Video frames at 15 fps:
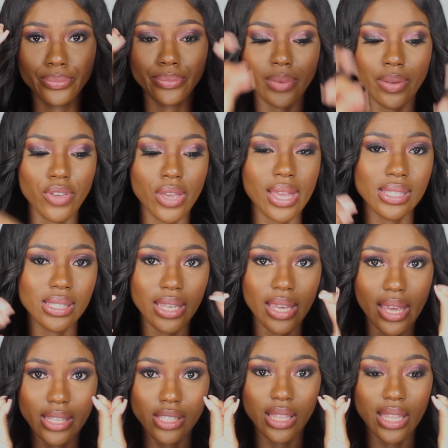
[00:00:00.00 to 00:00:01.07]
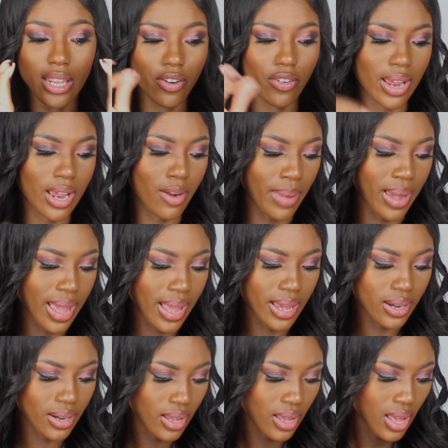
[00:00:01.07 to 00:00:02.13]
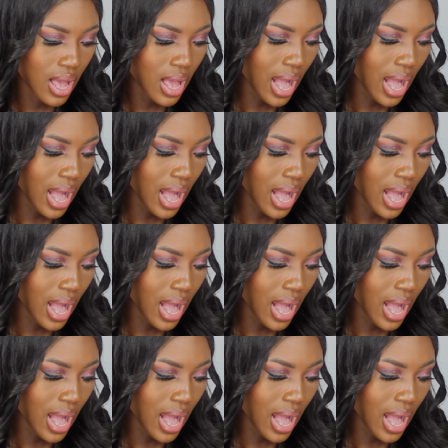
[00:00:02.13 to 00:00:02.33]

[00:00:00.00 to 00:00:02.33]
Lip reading: if you can see, it's literally right here in my hand.